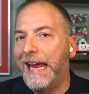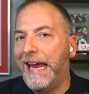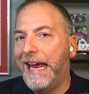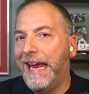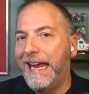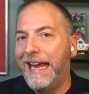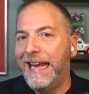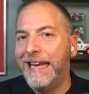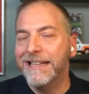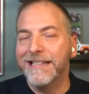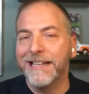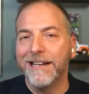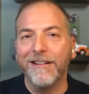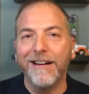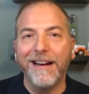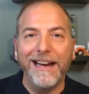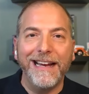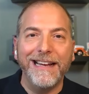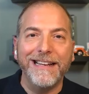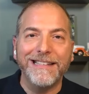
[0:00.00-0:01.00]
Is
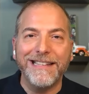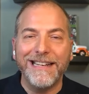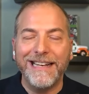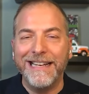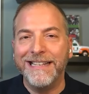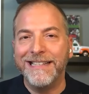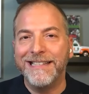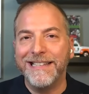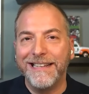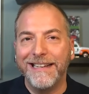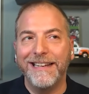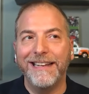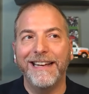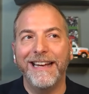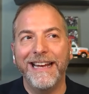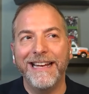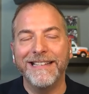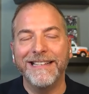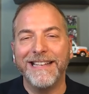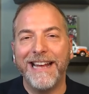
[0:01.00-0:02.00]

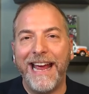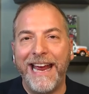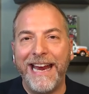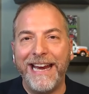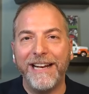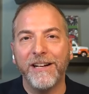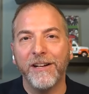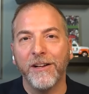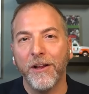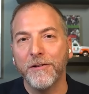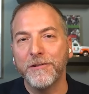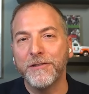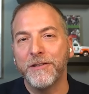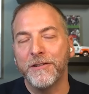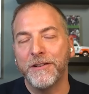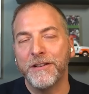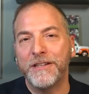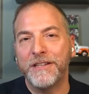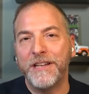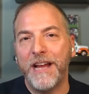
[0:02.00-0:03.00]
8 closer
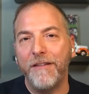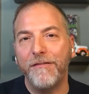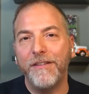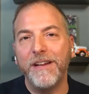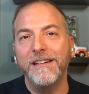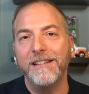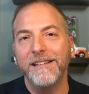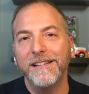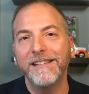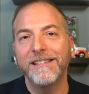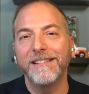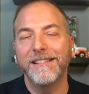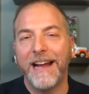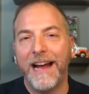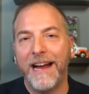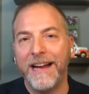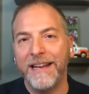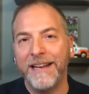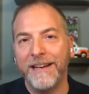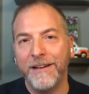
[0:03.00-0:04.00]
to 7, i.e.